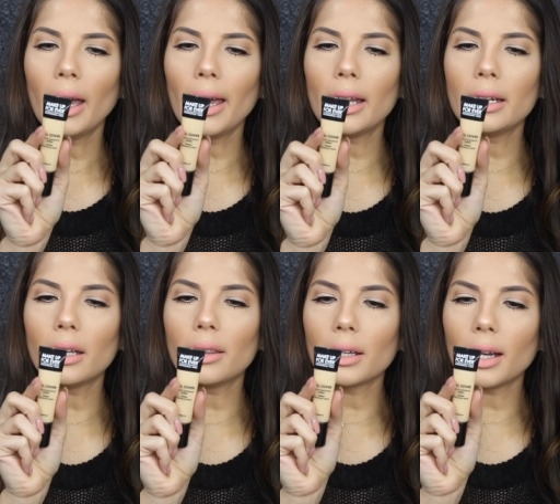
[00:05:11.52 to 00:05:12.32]

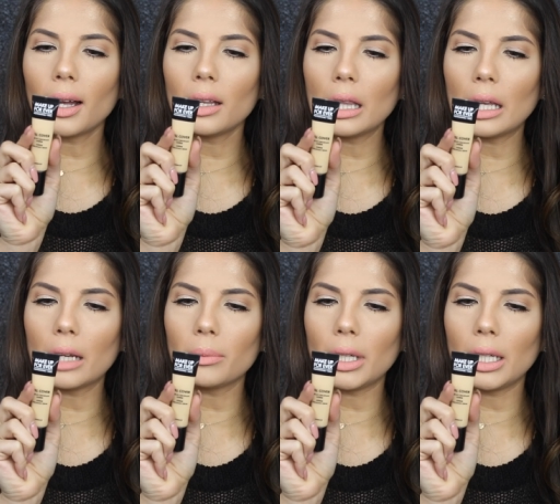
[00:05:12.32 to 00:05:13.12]
And the color that
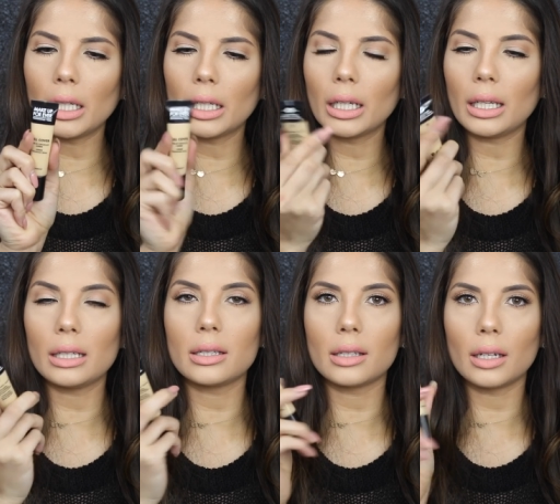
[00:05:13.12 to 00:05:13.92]
I'm in
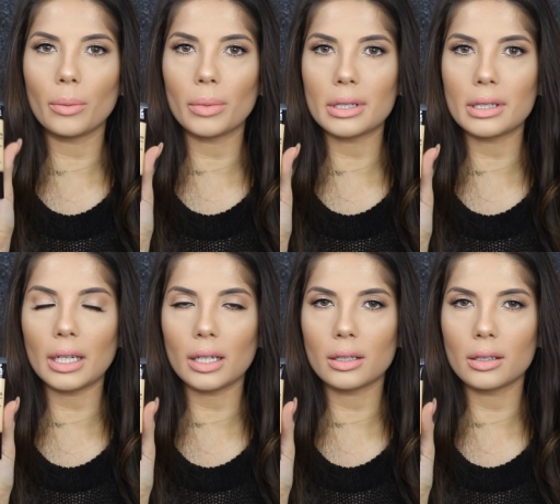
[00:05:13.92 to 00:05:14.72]
is number
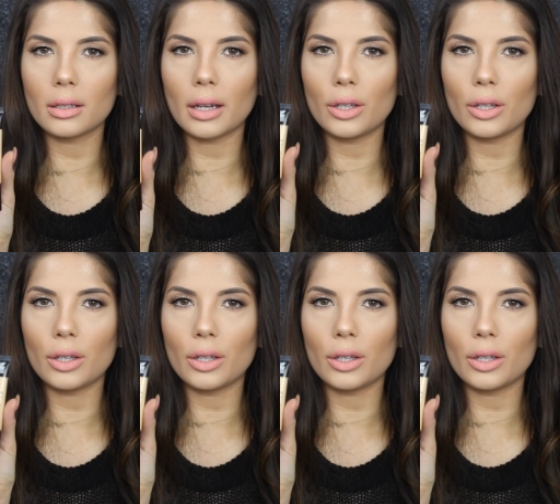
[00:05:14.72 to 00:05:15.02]
6.